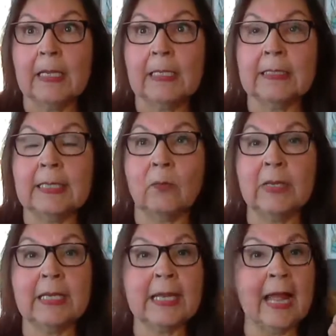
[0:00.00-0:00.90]
is that
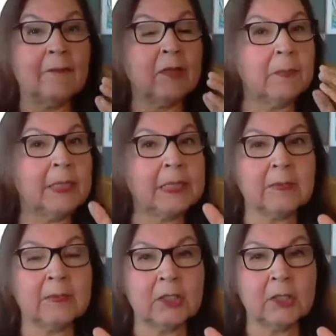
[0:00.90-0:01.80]
we can have the
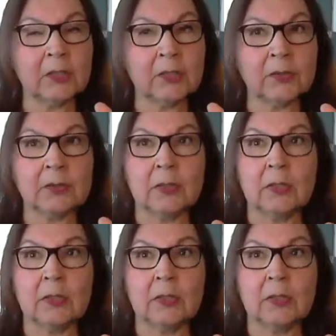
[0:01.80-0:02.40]
biggest visions,